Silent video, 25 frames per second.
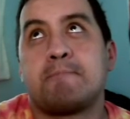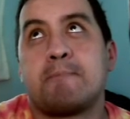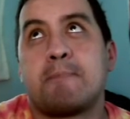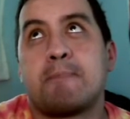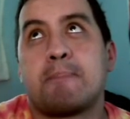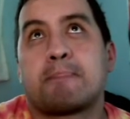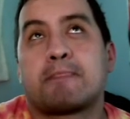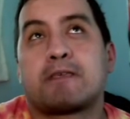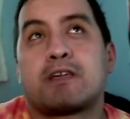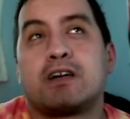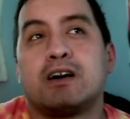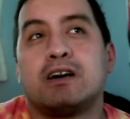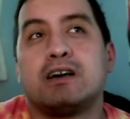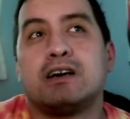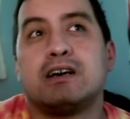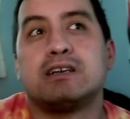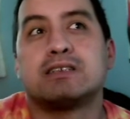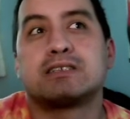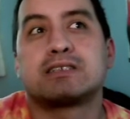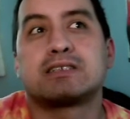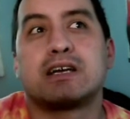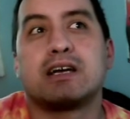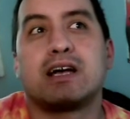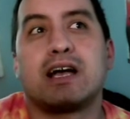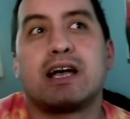
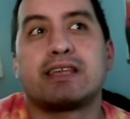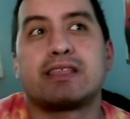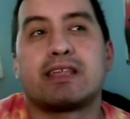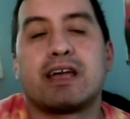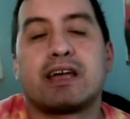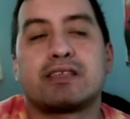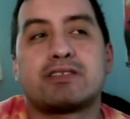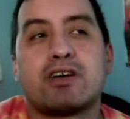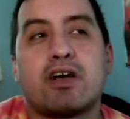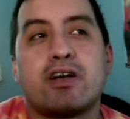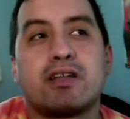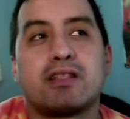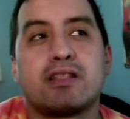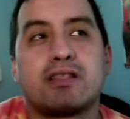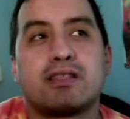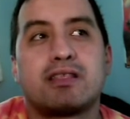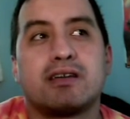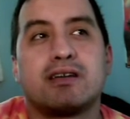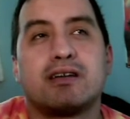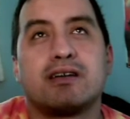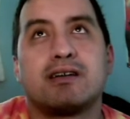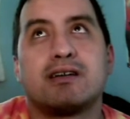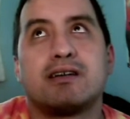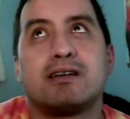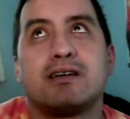Cause I thought
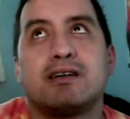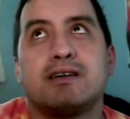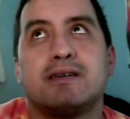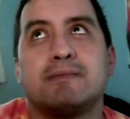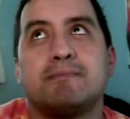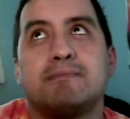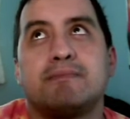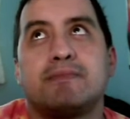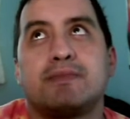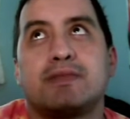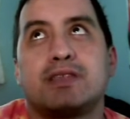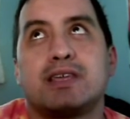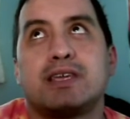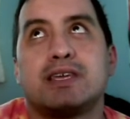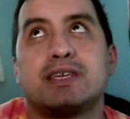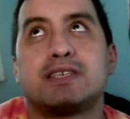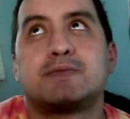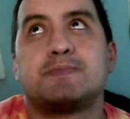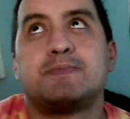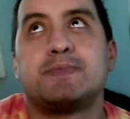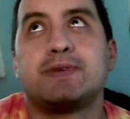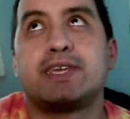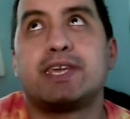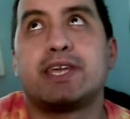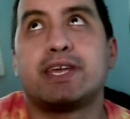the his
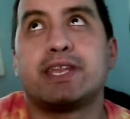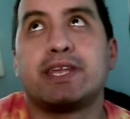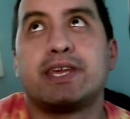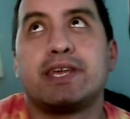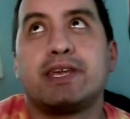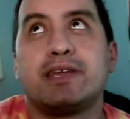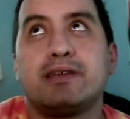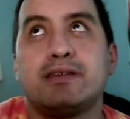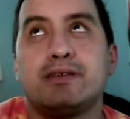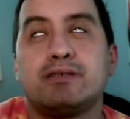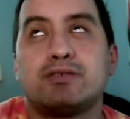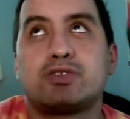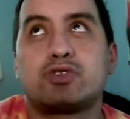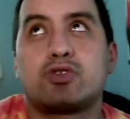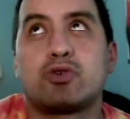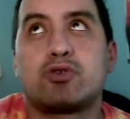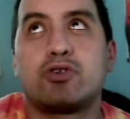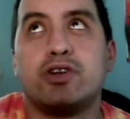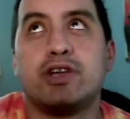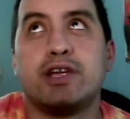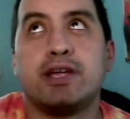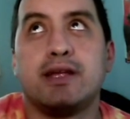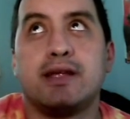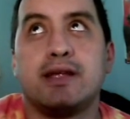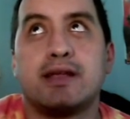beginning
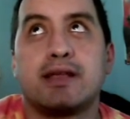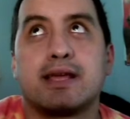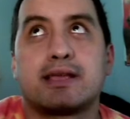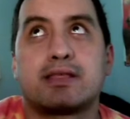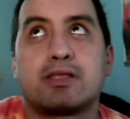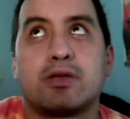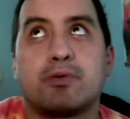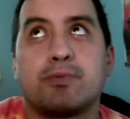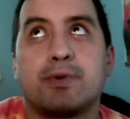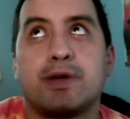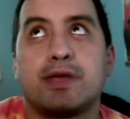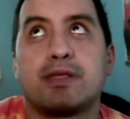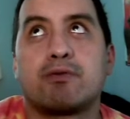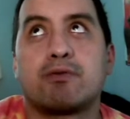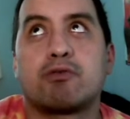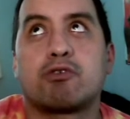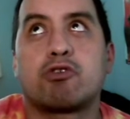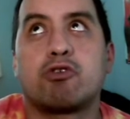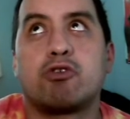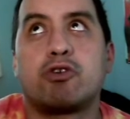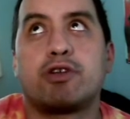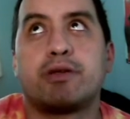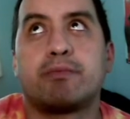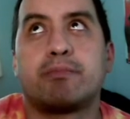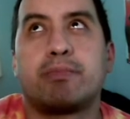story, like the way they were
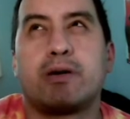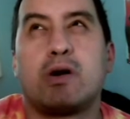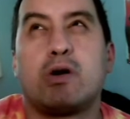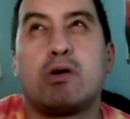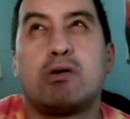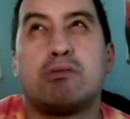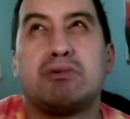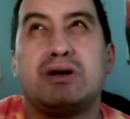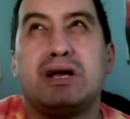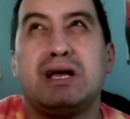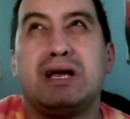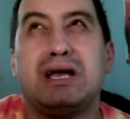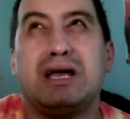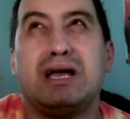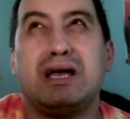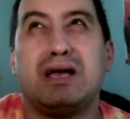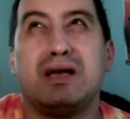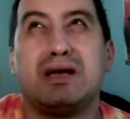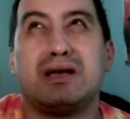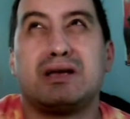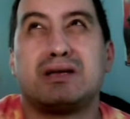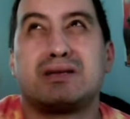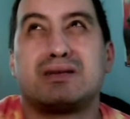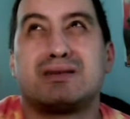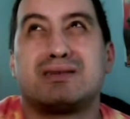going about
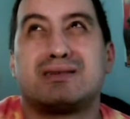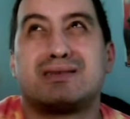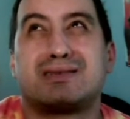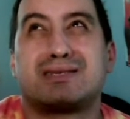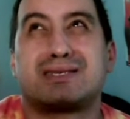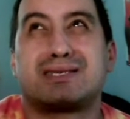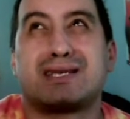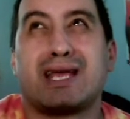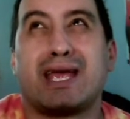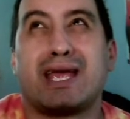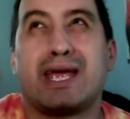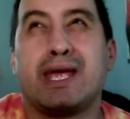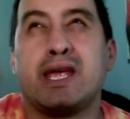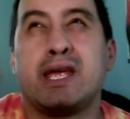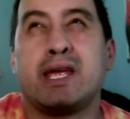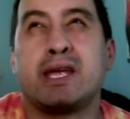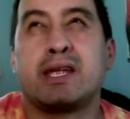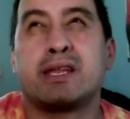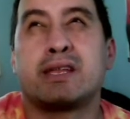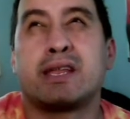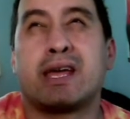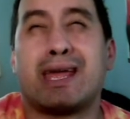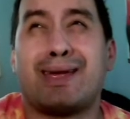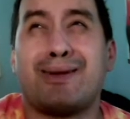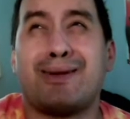saying
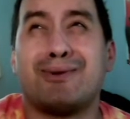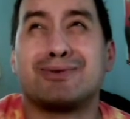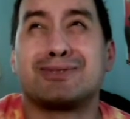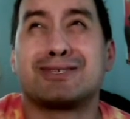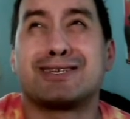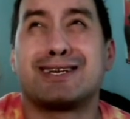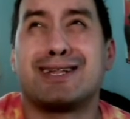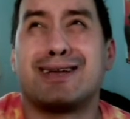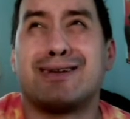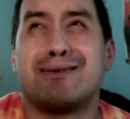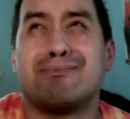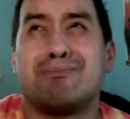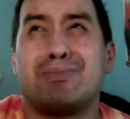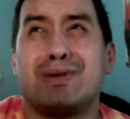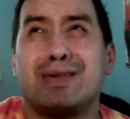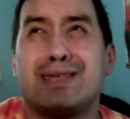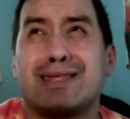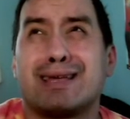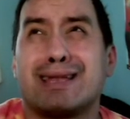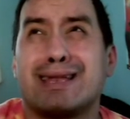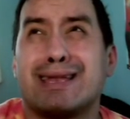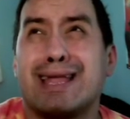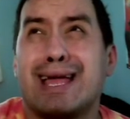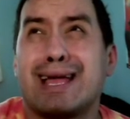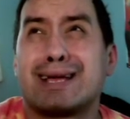that he was gonna be the
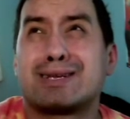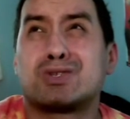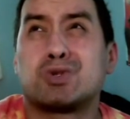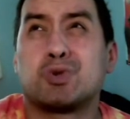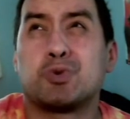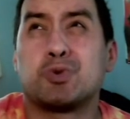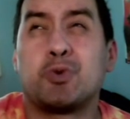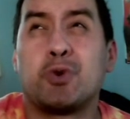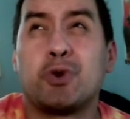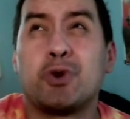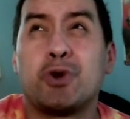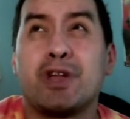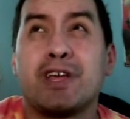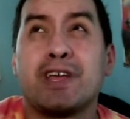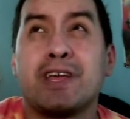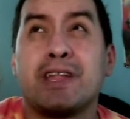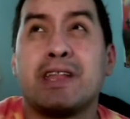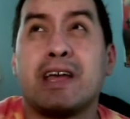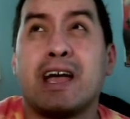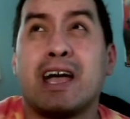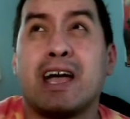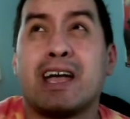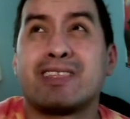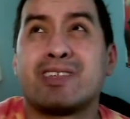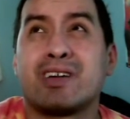next warden,
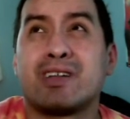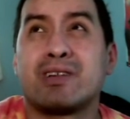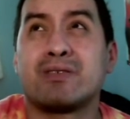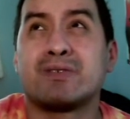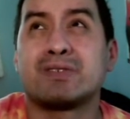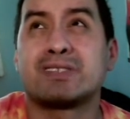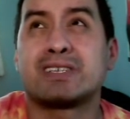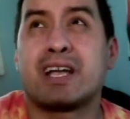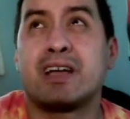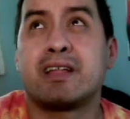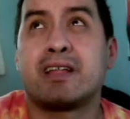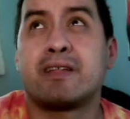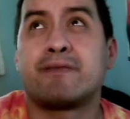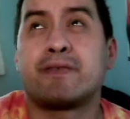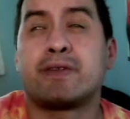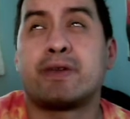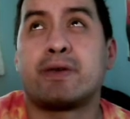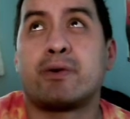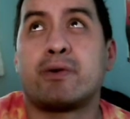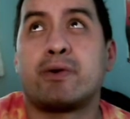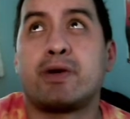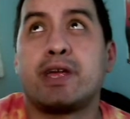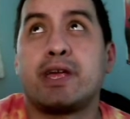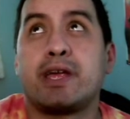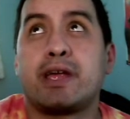I thought it was kind of
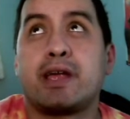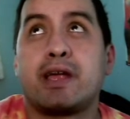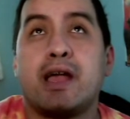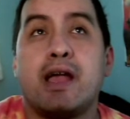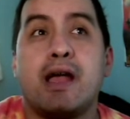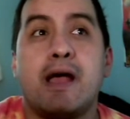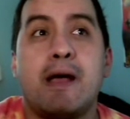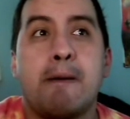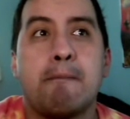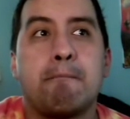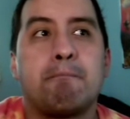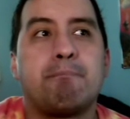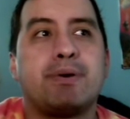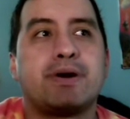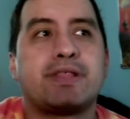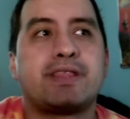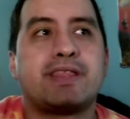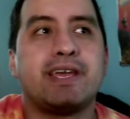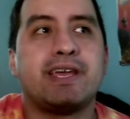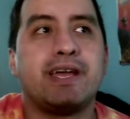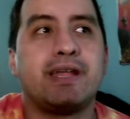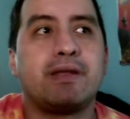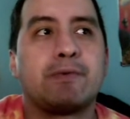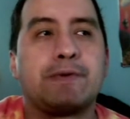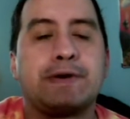annoying. But
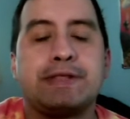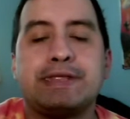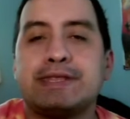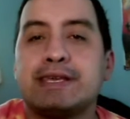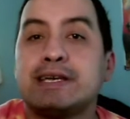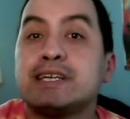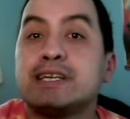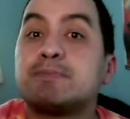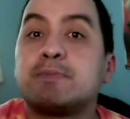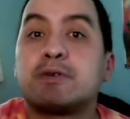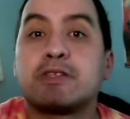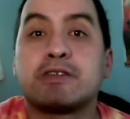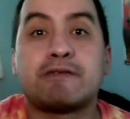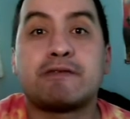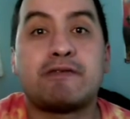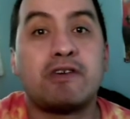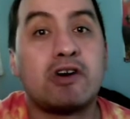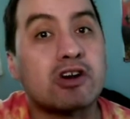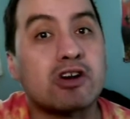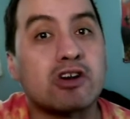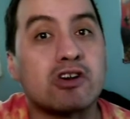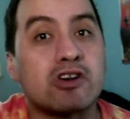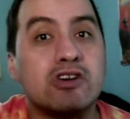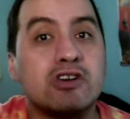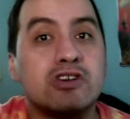then when this
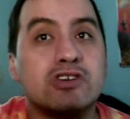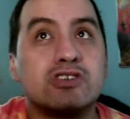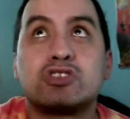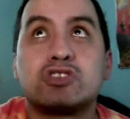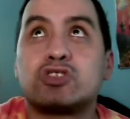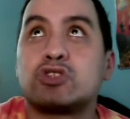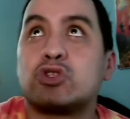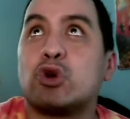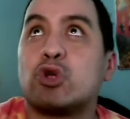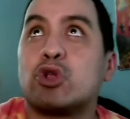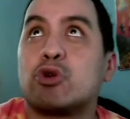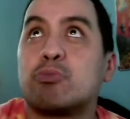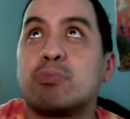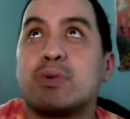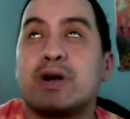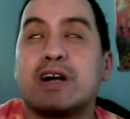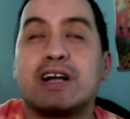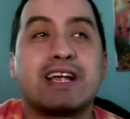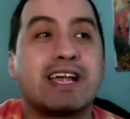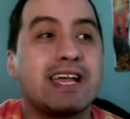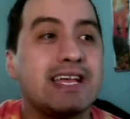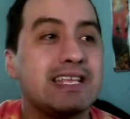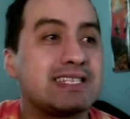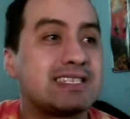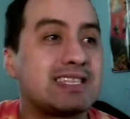motherfucker stood up
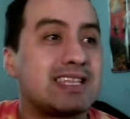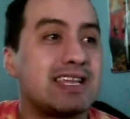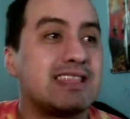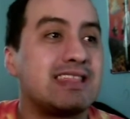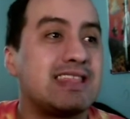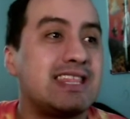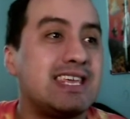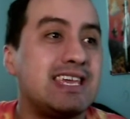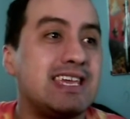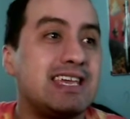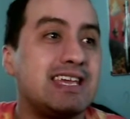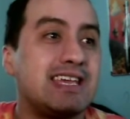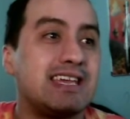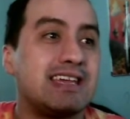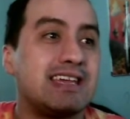against the